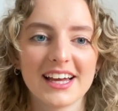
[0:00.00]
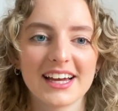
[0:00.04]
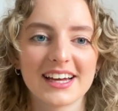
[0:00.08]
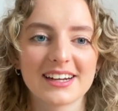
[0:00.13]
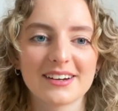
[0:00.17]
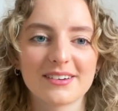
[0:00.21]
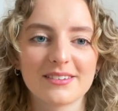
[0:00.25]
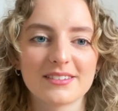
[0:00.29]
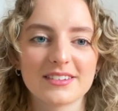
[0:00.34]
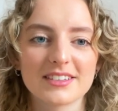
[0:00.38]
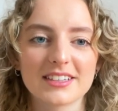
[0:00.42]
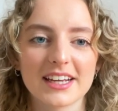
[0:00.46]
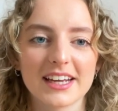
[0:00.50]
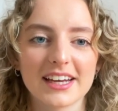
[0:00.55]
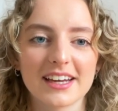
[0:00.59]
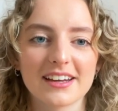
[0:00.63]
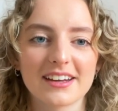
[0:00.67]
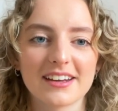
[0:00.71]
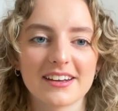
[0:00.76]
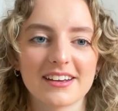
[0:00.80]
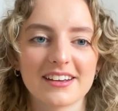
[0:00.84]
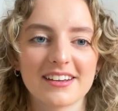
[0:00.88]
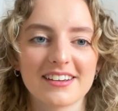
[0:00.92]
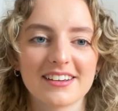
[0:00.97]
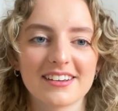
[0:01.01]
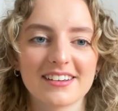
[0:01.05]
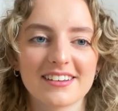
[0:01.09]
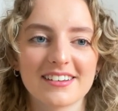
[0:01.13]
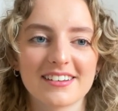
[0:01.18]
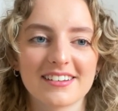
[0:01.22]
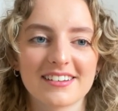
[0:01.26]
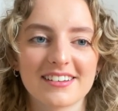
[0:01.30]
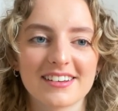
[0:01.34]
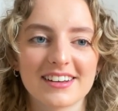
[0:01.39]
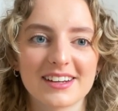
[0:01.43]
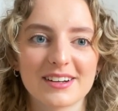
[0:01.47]
And I was like,
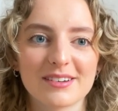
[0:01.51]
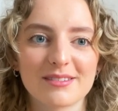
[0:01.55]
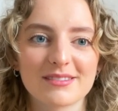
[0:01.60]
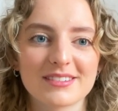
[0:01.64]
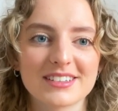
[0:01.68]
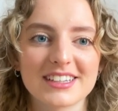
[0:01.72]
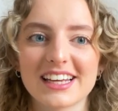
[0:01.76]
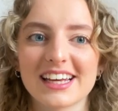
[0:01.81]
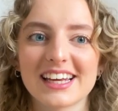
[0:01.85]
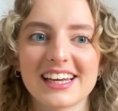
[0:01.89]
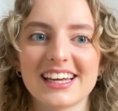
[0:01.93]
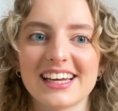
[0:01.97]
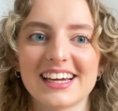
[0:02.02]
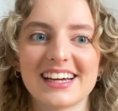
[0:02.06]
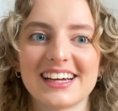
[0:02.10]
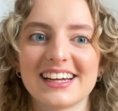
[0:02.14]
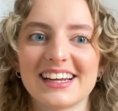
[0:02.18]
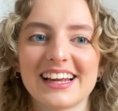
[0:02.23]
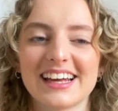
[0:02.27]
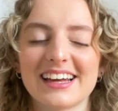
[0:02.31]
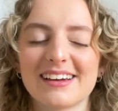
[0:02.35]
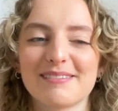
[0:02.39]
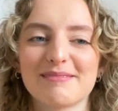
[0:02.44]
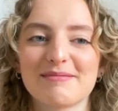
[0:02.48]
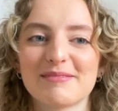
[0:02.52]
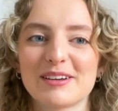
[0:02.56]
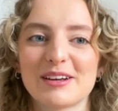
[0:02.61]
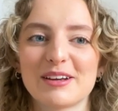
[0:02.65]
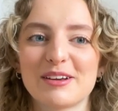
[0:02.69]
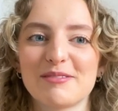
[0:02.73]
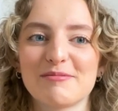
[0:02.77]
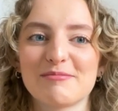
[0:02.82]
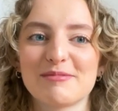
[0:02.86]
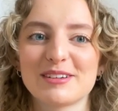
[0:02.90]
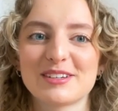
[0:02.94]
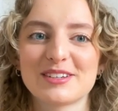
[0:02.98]
yeah, like, I
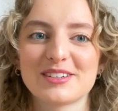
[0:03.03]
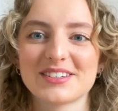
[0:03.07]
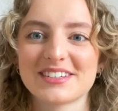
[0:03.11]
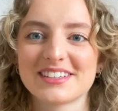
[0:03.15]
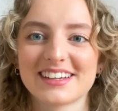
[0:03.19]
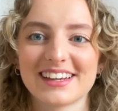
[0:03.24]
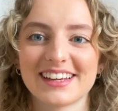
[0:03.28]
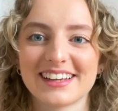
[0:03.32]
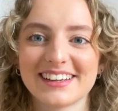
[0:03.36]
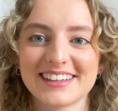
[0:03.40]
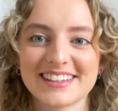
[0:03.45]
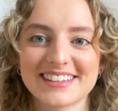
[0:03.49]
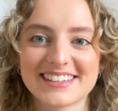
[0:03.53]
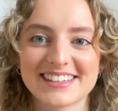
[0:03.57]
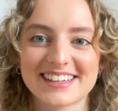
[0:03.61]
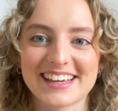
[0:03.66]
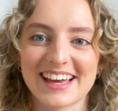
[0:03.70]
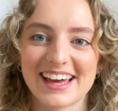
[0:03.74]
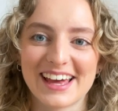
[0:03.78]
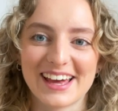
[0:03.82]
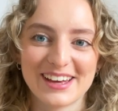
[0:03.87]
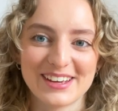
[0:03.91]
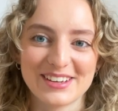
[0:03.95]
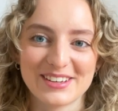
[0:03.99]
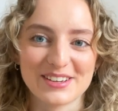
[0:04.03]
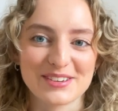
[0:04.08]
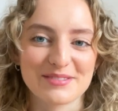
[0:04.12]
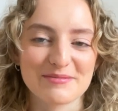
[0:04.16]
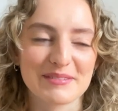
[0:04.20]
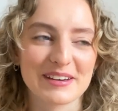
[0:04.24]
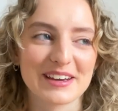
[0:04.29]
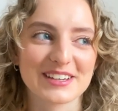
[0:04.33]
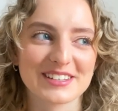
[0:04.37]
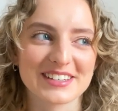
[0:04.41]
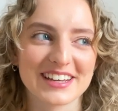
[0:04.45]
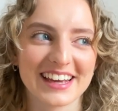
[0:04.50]
hope it doesn't, like, scare you.
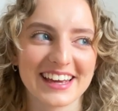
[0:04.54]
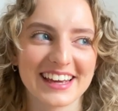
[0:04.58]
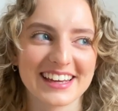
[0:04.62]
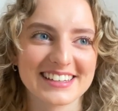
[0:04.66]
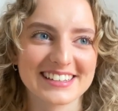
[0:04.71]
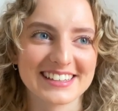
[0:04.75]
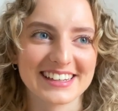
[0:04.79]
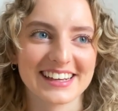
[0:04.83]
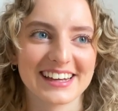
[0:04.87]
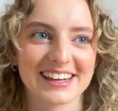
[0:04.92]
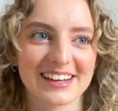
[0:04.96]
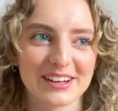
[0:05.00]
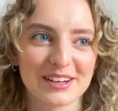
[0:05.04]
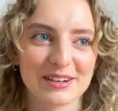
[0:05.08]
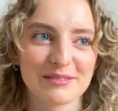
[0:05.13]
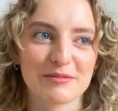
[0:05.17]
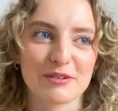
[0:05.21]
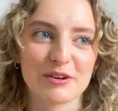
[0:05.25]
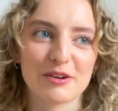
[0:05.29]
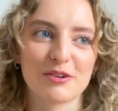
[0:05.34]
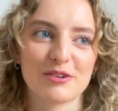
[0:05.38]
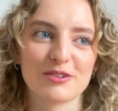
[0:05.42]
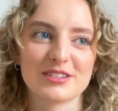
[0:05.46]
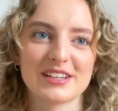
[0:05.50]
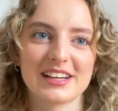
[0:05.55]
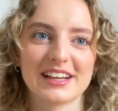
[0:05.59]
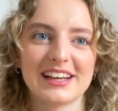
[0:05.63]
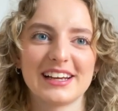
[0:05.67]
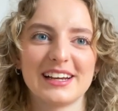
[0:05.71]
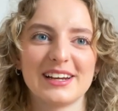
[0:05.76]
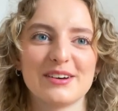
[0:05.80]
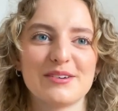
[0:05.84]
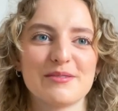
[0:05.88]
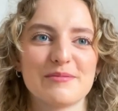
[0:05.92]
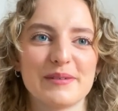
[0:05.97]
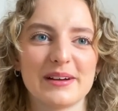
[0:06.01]
Because I guess it can come across, like, a
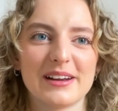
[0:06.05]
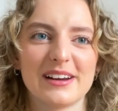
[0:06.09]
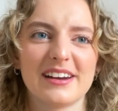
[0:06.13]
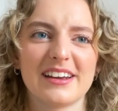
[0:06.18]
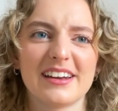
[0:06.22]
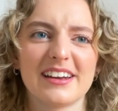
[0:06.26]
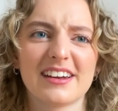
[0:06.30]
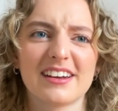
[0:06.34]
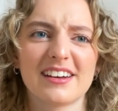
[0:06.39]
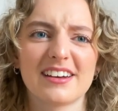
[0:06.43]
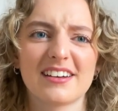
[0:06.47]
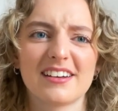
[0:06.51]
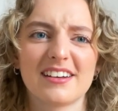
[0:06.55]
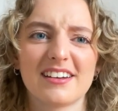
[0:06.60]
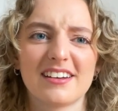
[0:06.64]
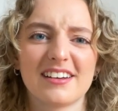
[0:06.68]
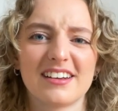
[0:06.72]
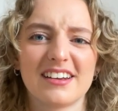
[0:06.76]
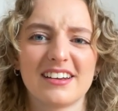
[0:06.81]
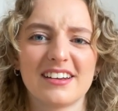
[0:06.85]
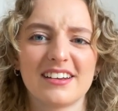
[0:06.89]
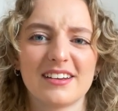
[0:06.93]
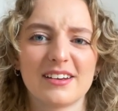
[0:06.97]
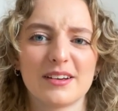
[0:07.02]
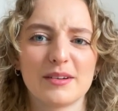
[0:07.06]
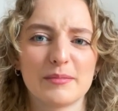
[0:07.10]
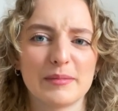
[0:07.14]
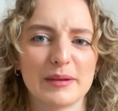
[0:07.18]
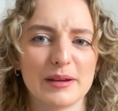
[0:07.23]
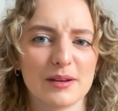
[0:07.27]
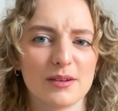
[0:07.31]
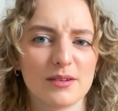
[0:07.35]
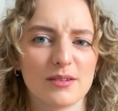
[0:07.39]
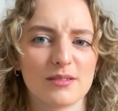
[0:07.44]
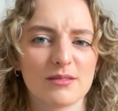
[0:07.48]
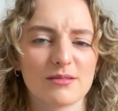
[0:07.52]
little bit, like,
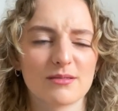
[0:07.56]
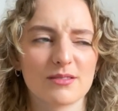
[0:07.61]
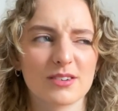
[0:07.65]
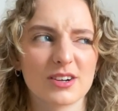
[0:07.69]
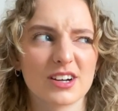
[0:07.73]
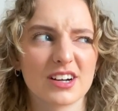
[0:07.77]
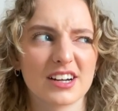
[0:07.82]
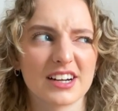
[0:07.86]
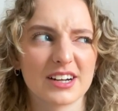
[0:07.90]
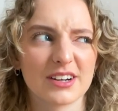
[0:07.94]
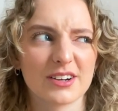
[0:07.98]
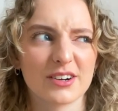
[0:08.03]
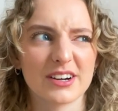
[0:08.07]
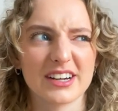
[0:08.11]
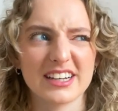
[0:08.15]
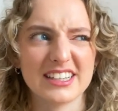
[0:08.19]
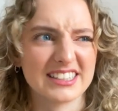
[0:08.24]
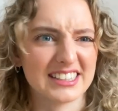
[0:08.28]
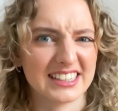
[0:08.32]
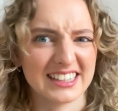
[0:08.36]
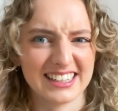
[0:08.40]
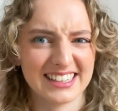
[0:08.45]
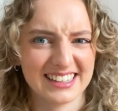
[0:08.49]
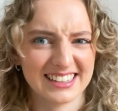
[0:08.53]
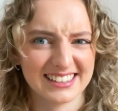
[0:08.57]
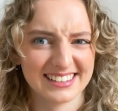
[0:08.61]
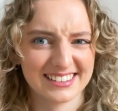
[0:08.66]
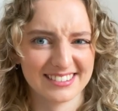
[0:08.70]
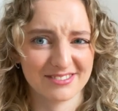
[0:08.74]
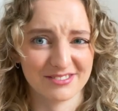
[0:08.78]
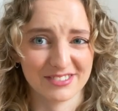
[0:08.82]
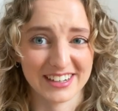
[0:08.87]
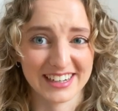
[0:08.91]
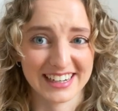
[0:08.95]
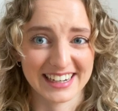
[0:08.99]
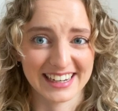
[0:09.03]
bit kind of crazy,
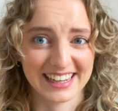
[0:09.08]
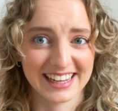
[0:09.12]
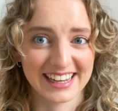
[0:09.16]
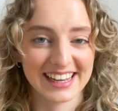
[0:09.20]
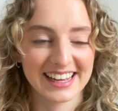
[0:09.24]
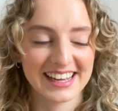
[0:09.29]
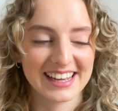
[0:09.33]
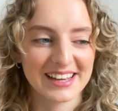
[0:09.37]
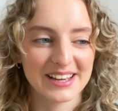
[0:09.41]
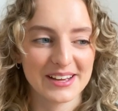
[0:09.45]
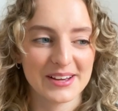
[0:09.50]
really.